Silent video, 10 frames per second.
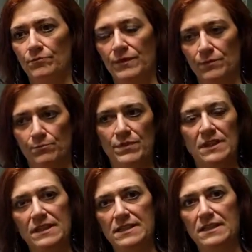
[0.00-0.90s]
The
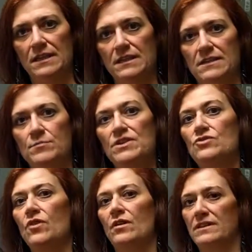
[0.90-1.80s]
biggest thing is to be
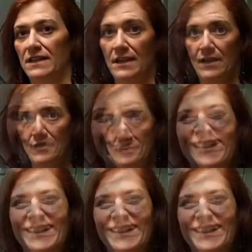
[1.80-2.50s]
strong together